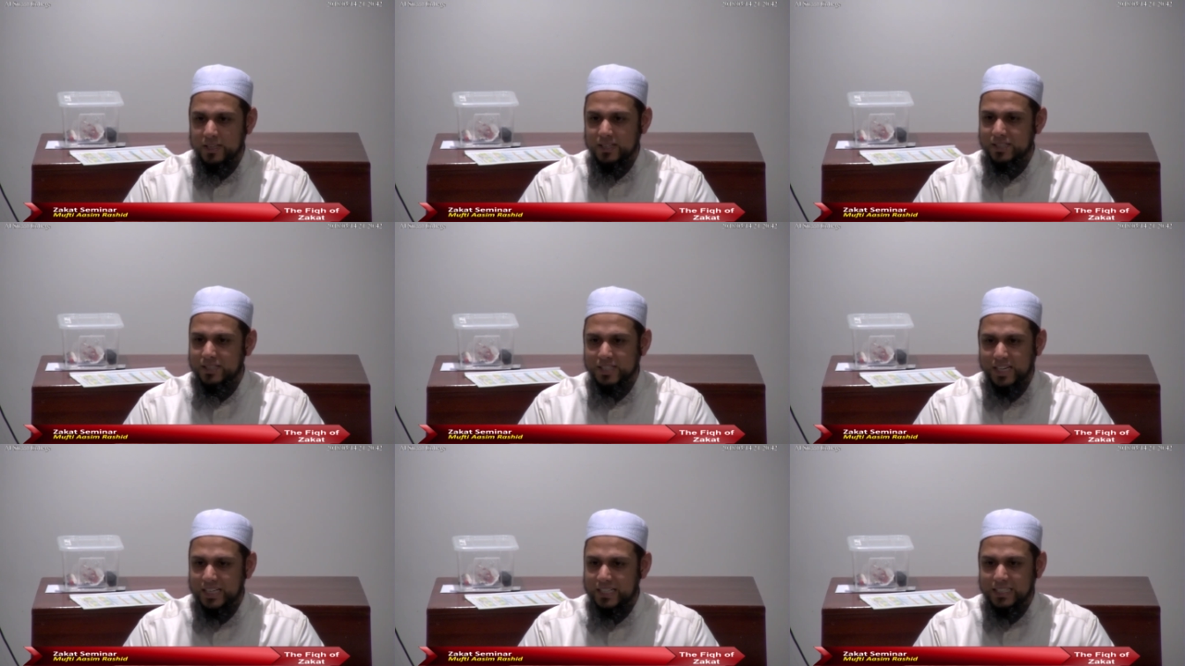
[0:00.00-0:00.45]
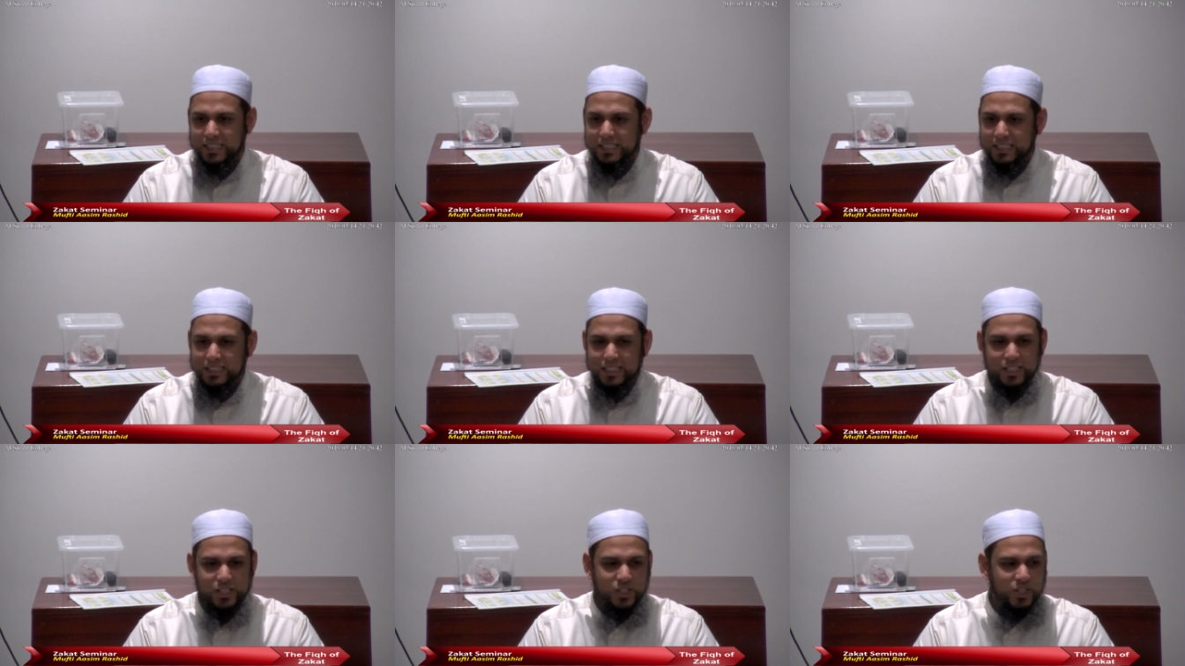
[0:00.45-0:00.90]
because
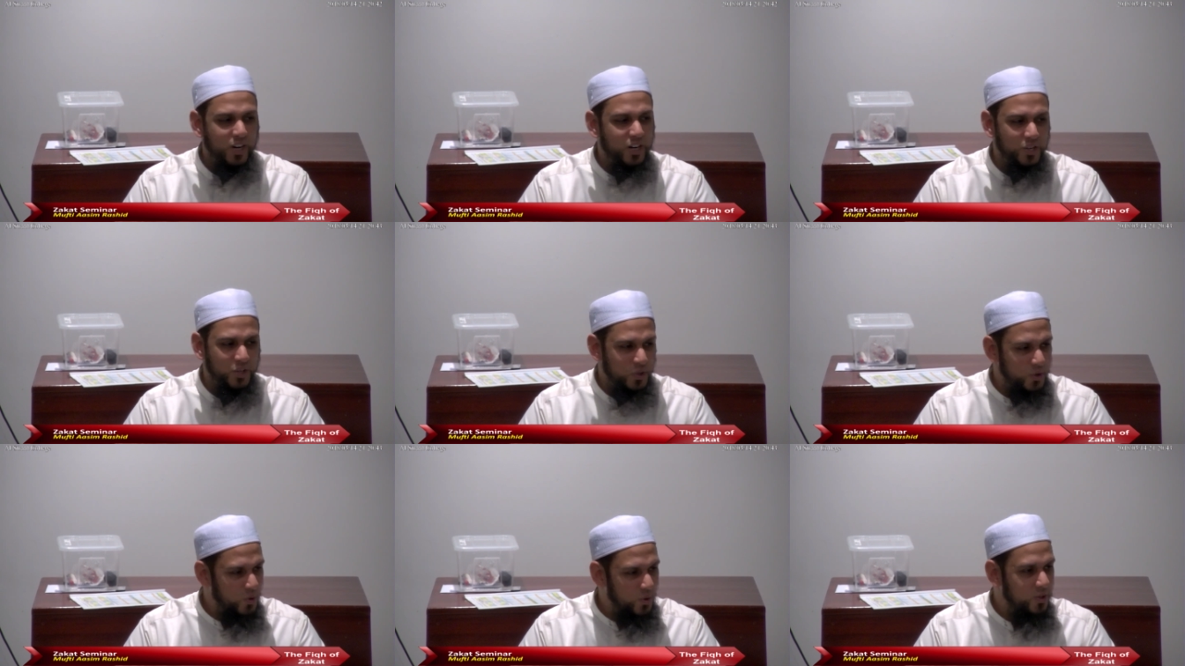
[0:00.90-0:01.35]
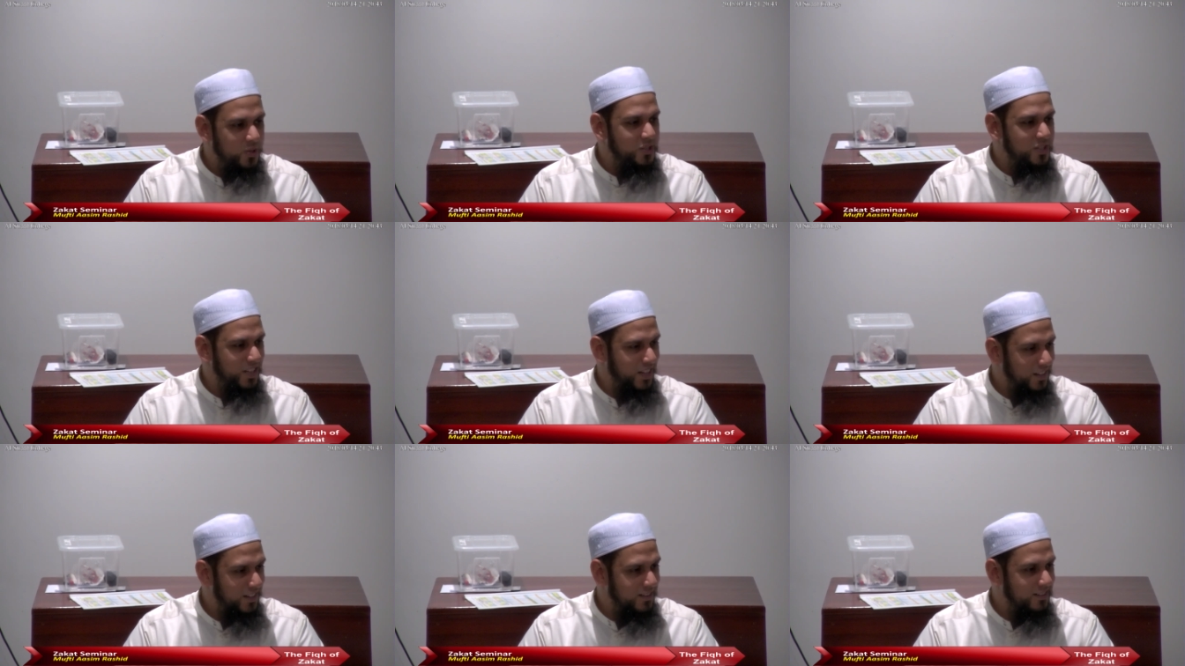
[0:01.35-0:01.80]
technically it's not
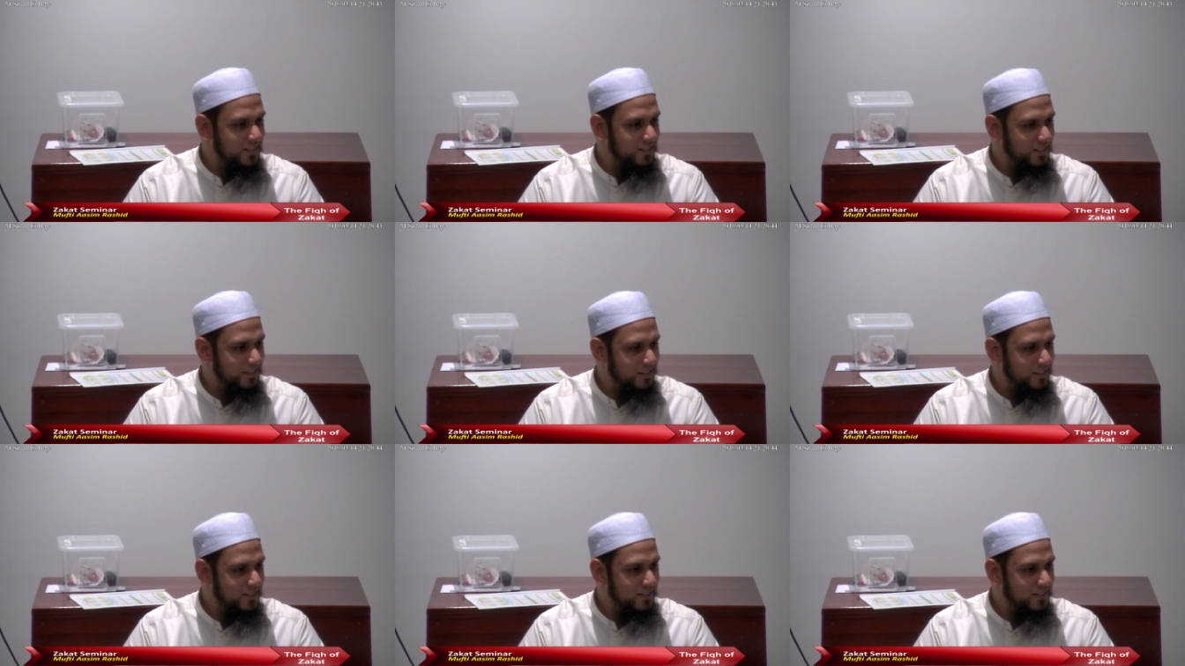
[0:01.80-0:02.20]
yours yet.